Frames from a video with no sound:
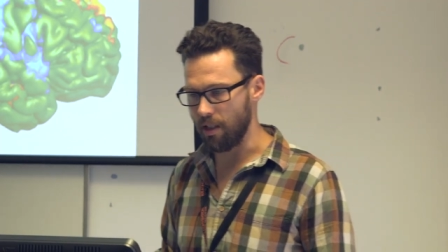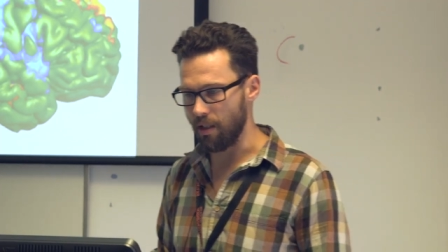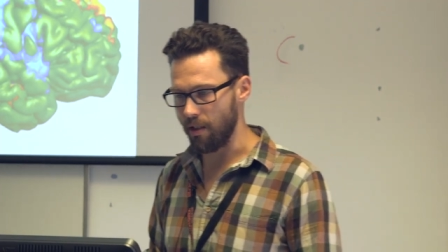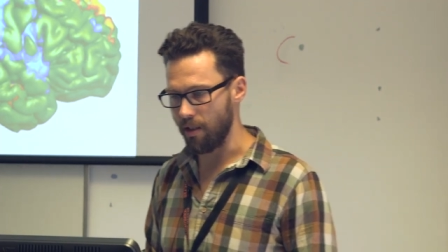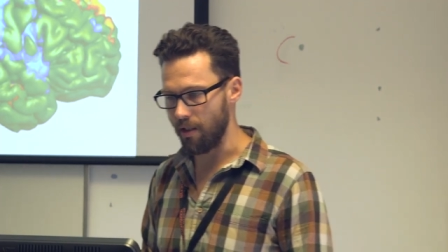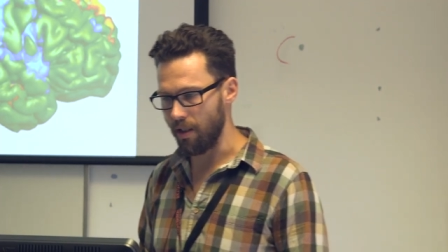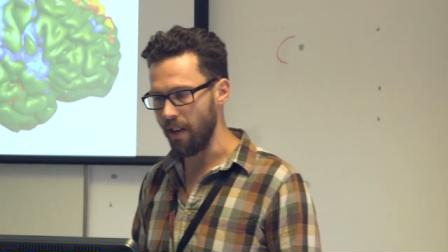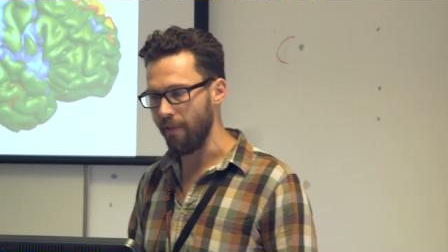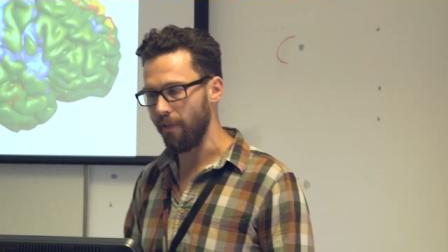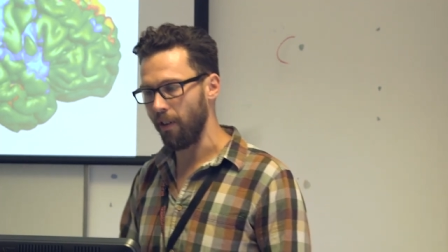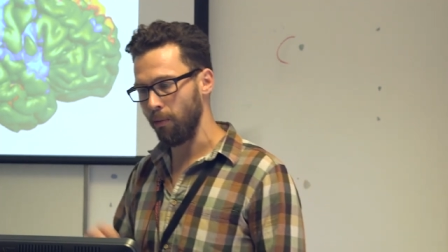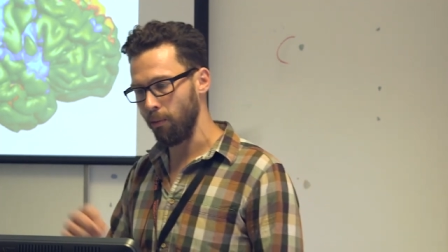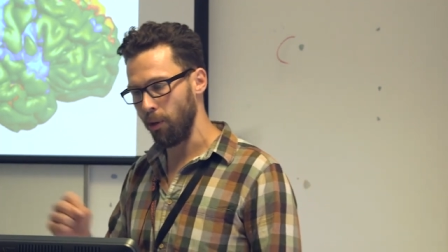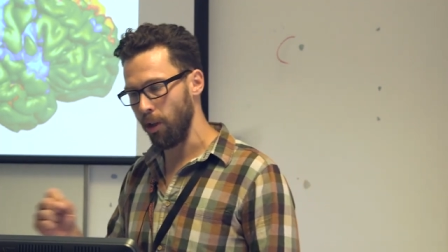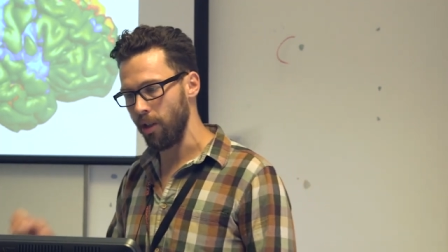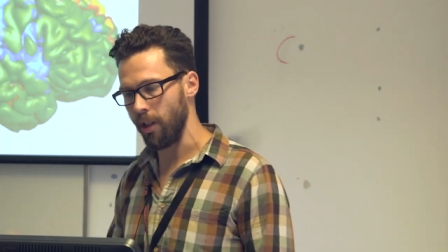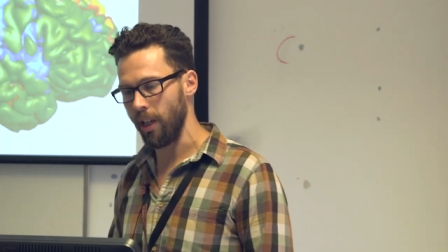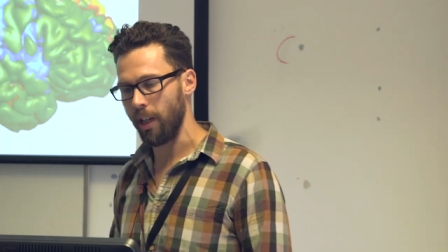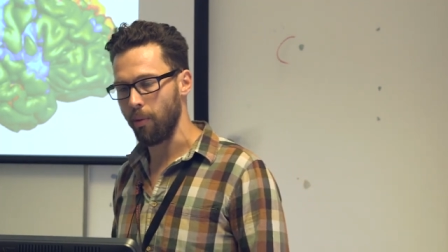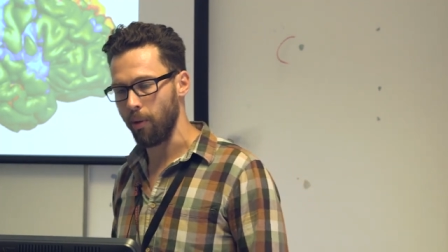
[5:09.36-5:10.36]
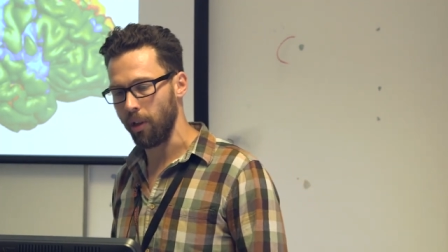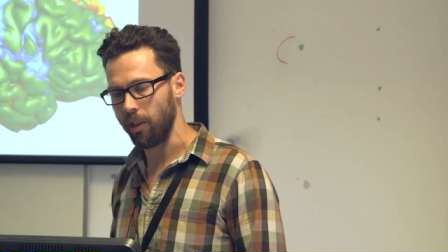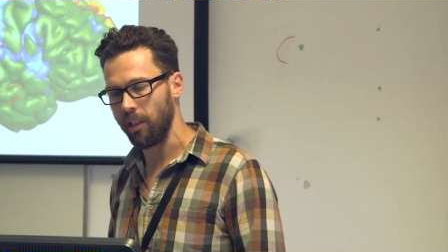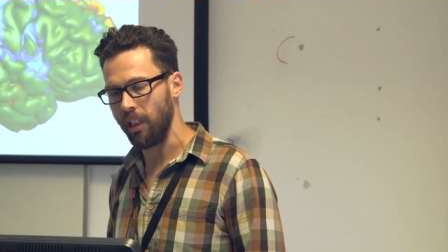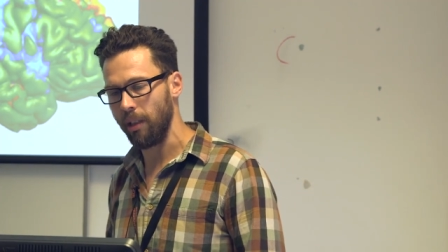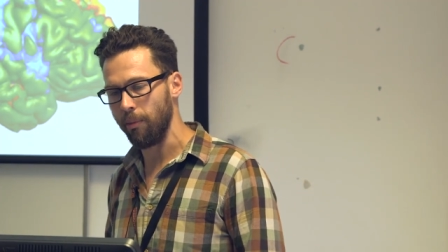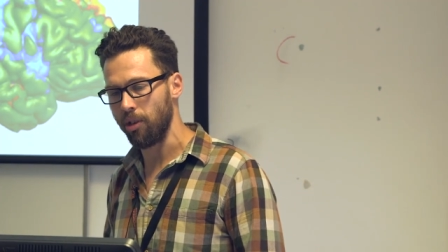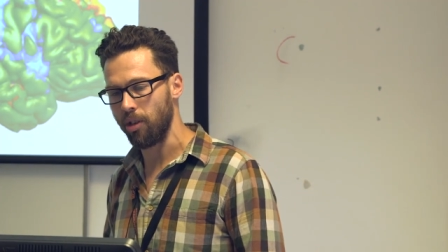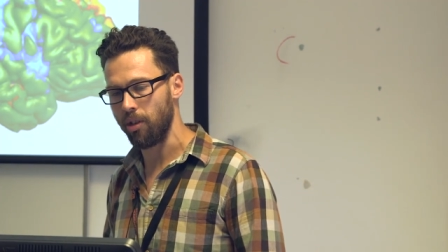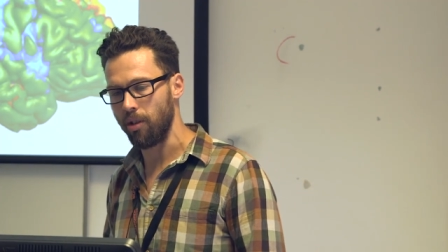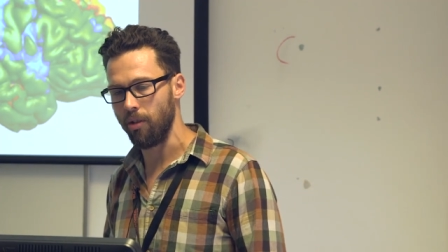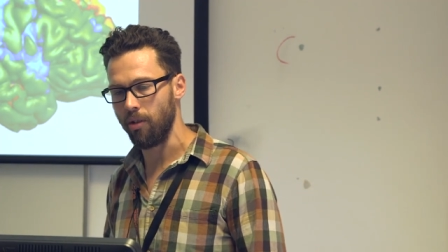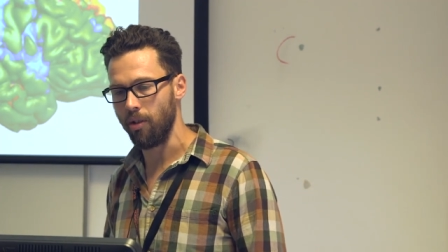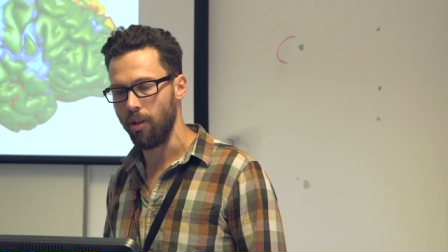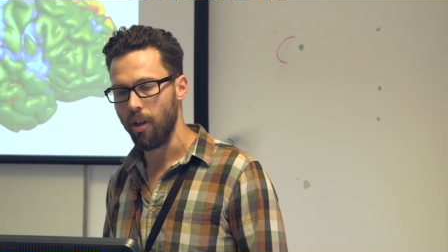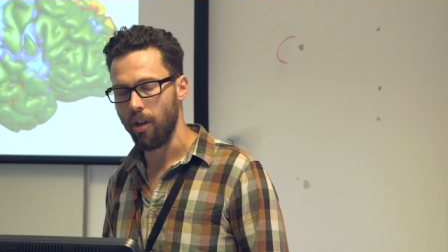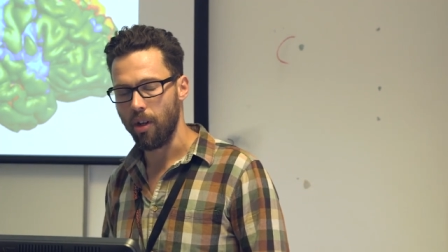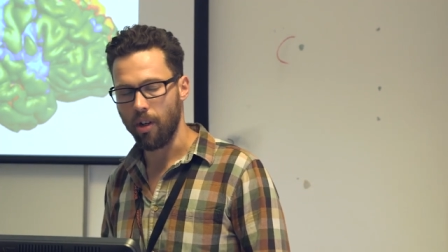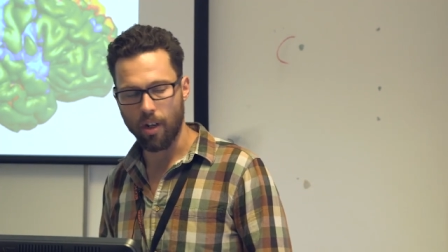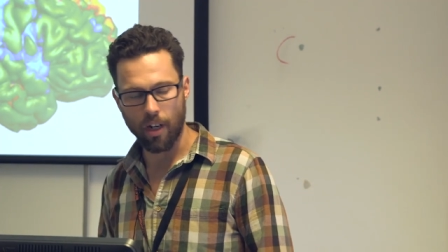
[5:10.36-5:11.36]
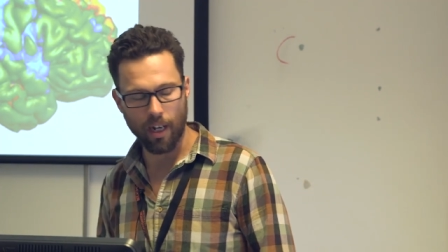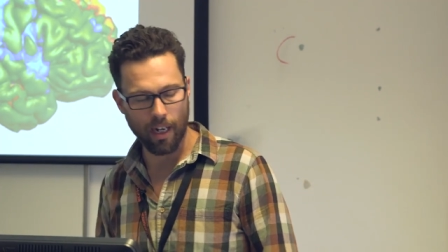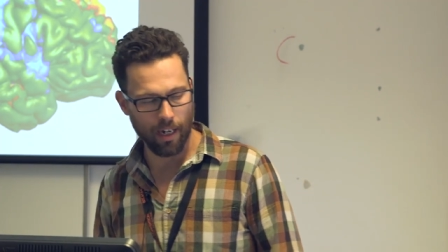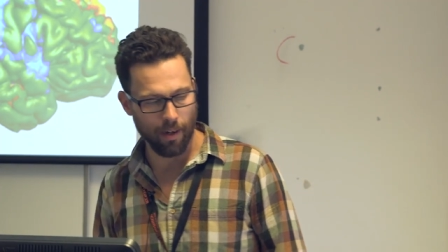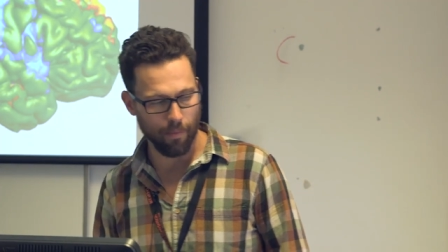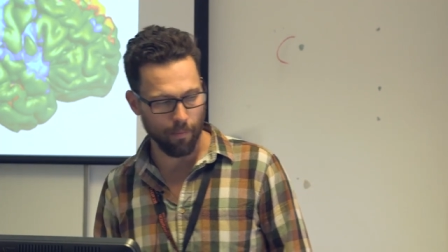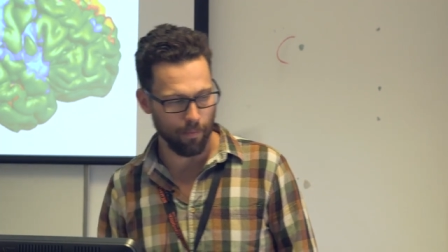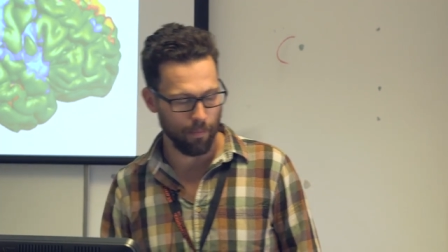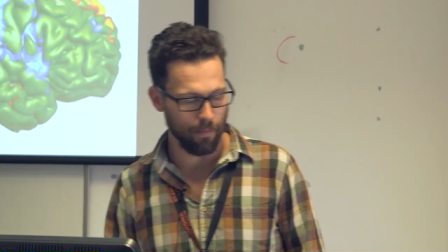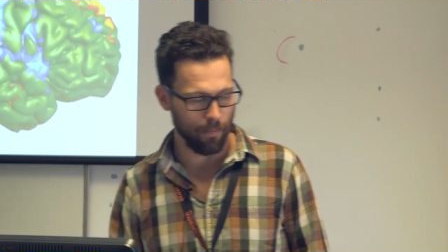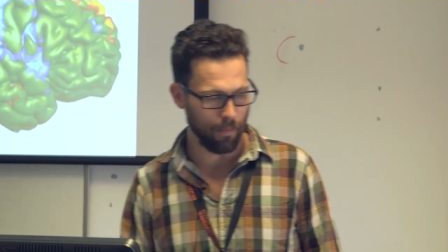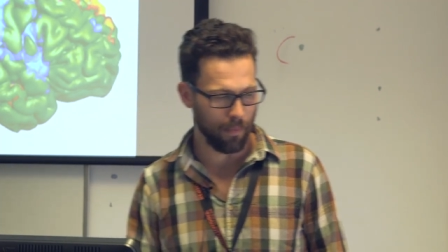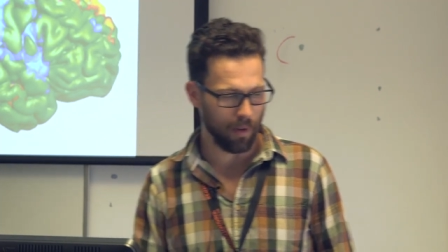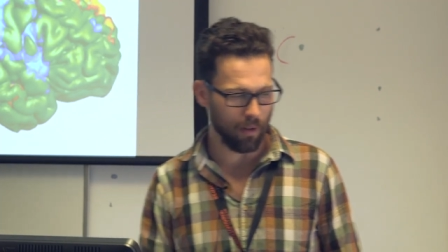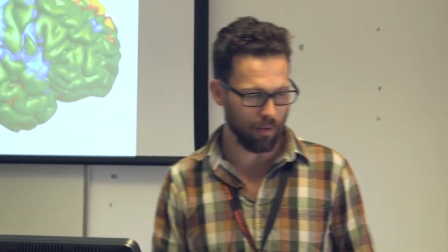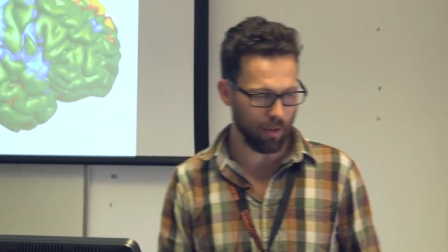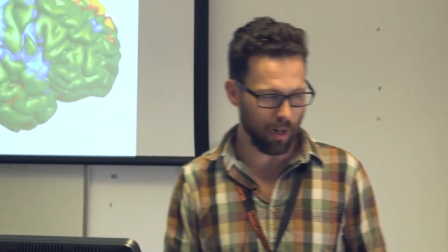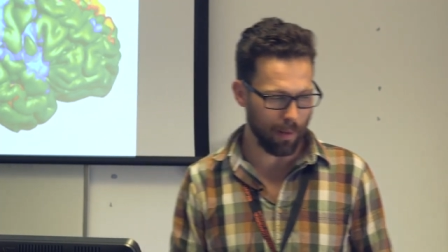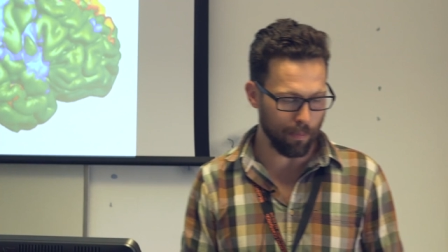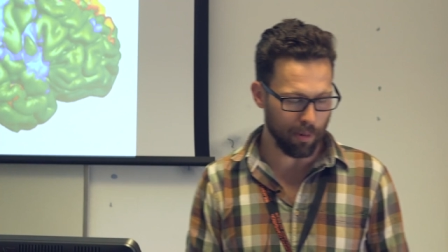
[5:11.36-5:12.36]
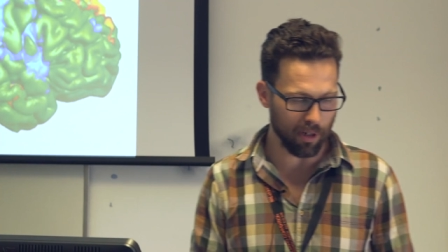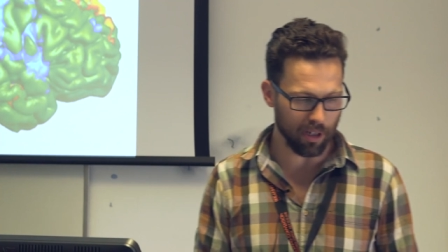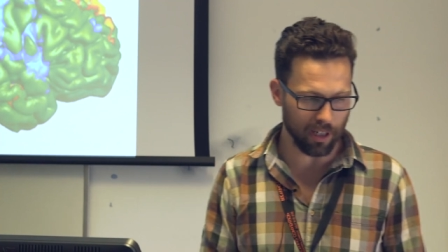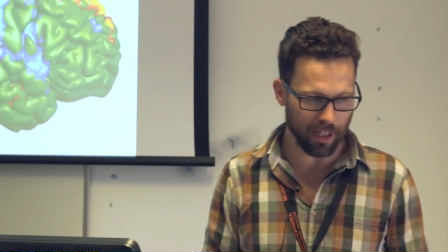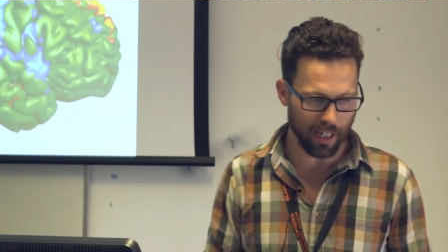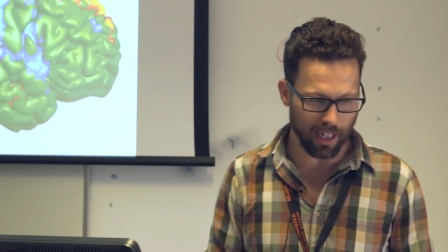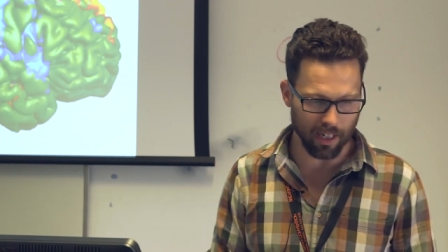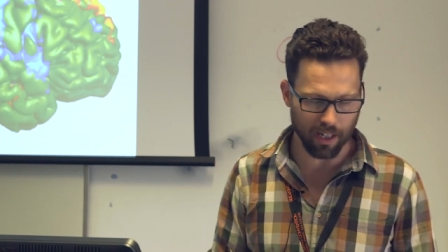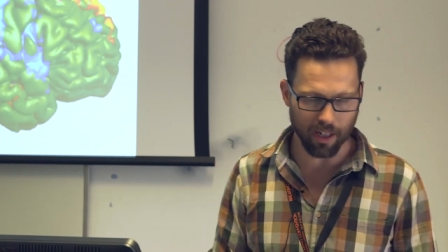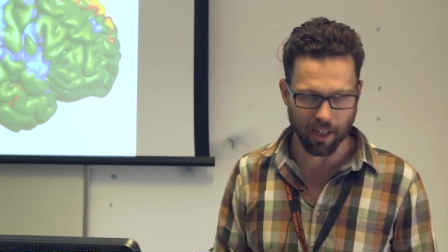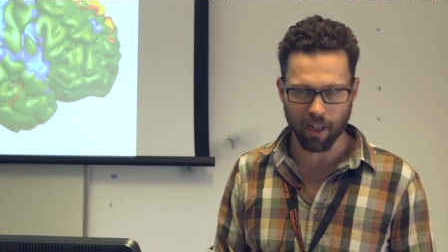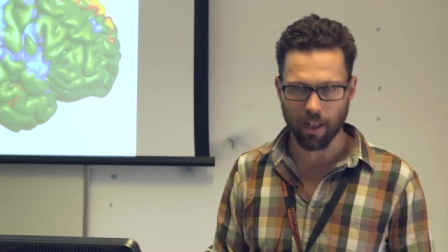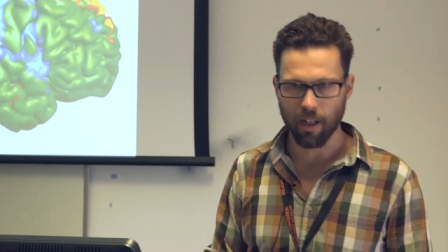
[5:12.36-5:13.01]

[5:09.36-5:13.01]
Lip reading: default mode network seems to represent